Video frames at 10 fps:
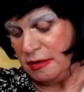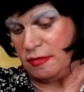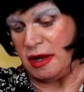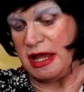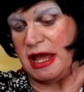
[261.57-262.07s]

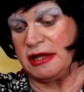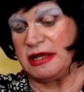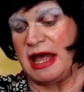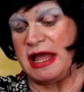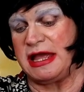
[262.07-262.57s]
Right,
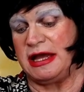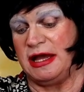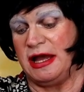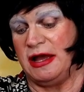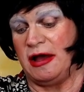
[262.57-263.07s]
okay,
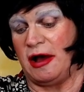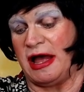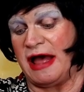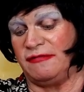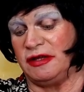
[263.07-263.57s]
I
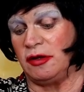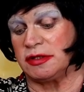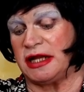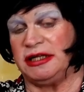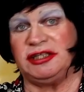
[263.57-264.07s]
haven't
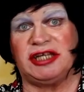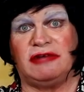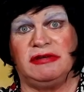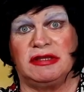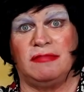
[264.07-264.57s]
lost any
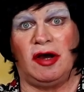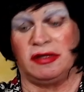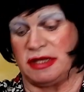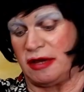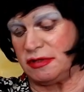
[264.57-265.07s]
cherry
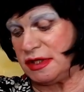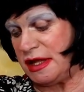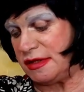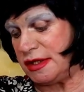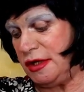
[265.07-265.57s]
tomatoes, so
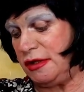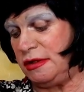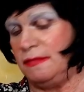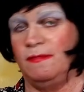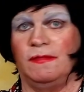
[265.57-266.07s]
that's good.
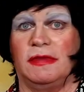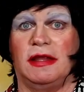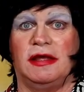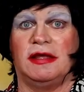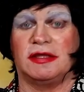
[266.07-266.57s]

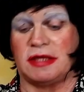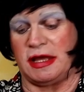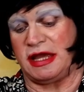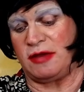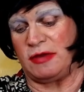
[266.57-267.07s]
So
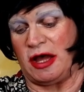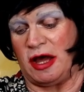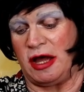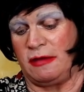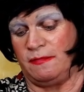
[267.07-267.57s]
here we
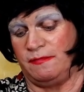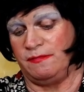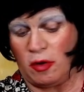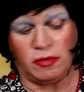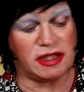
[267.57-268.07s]
are.
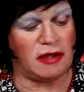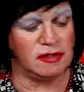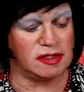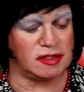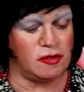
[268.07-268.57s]
What we're
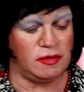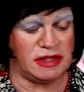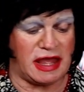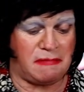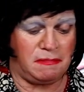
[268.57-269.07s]
going to do with
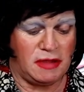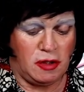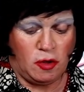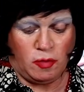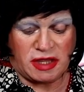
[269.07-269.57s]
them,
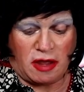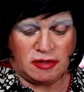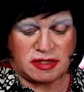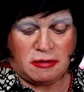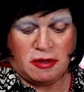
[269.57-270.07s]
we're
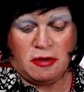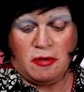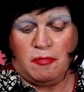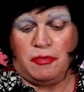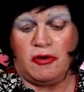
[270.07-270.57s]
going to
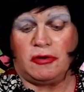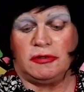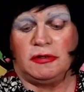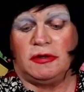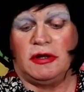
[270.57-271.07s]
put
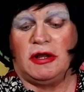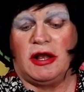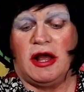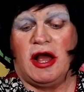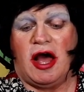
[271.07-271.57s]

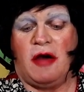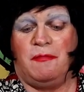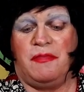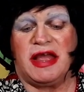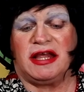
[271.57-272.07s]
a
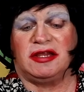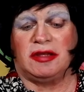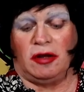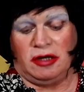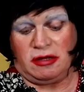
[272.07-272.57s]
big
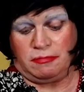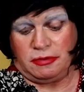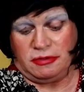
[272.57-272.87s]
dollop